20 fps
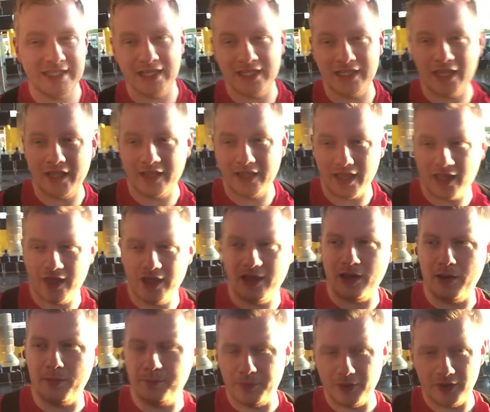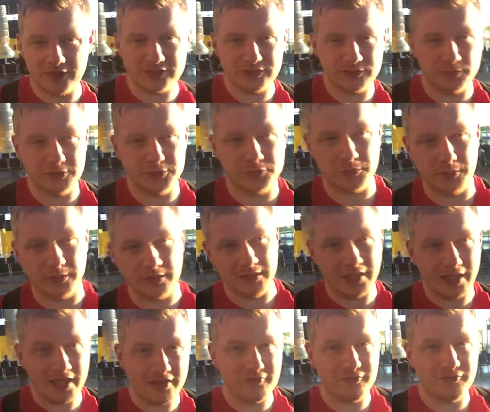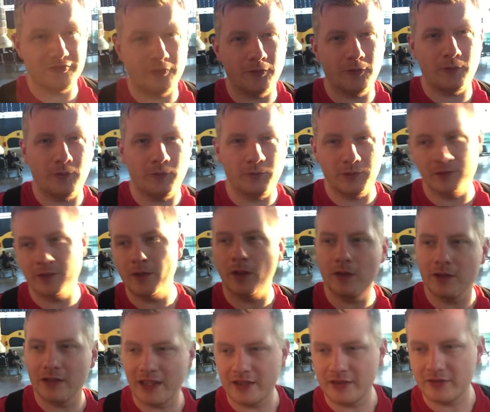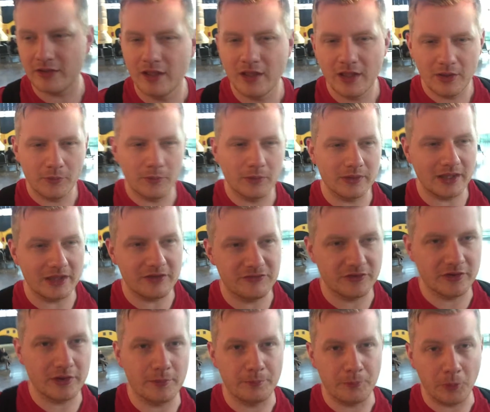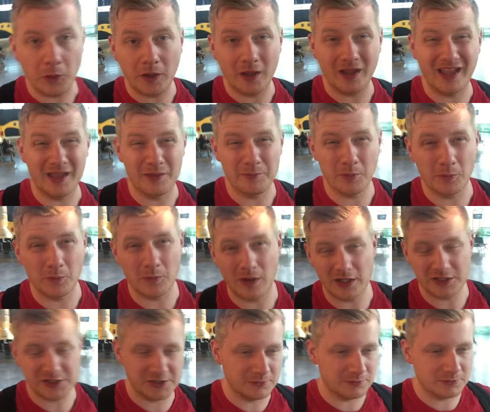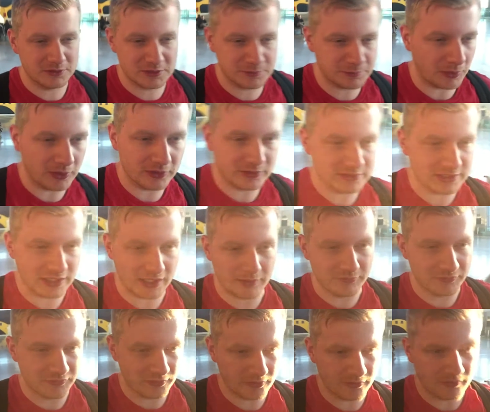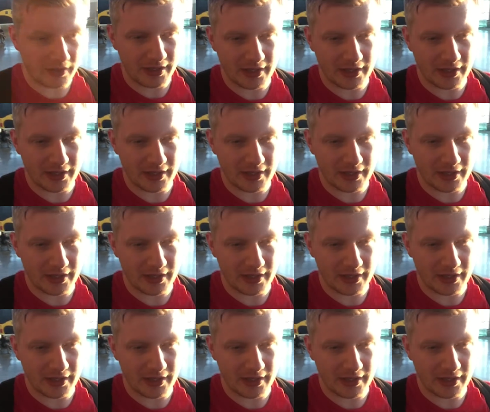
to get like a bus, which we were late for. Well, not late, we were late for booking it, but we were actually spot on time for